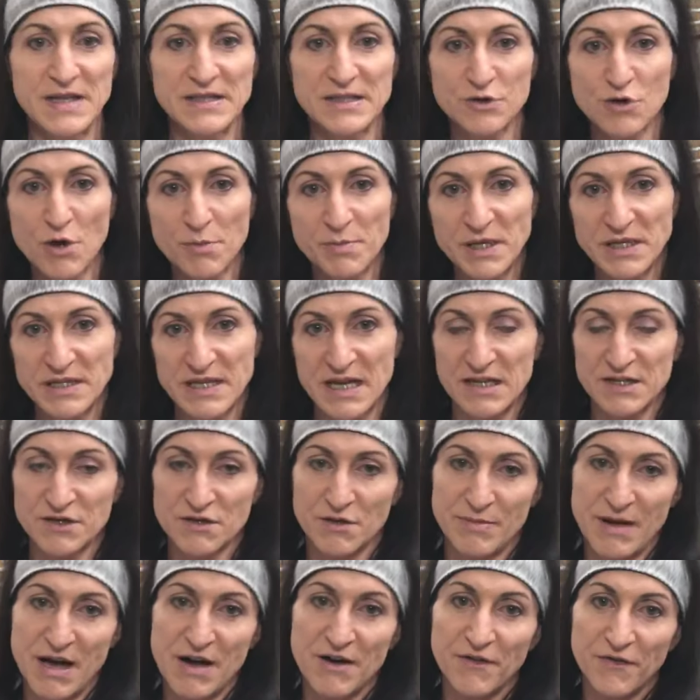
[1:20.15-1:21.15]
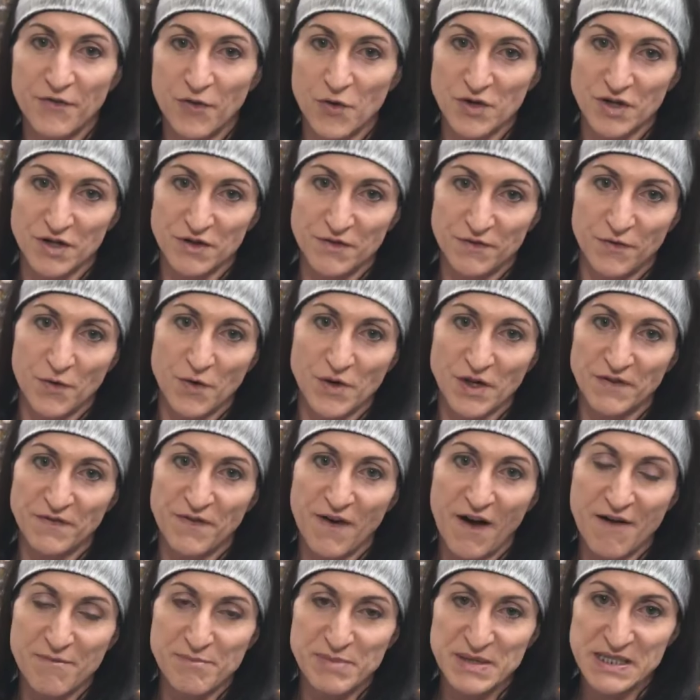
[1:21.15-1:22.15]
is dropping down to about 40 to
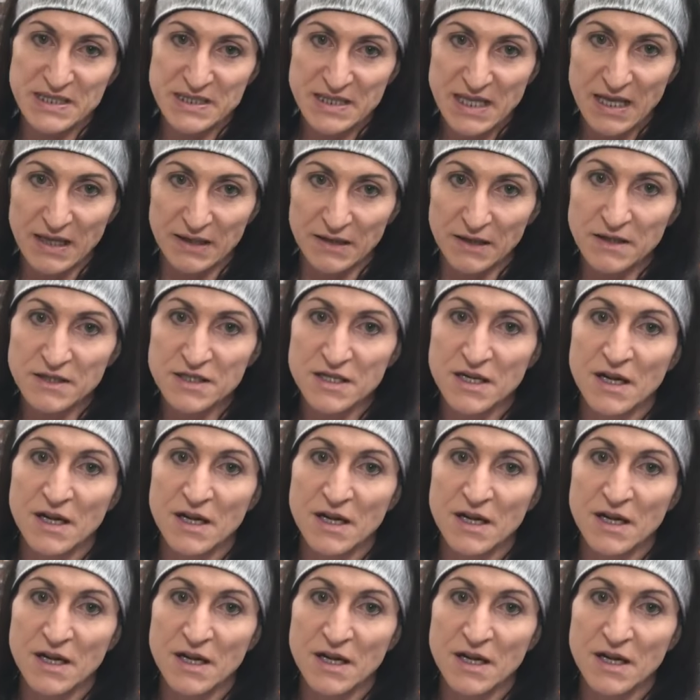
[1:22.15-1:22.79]
45%.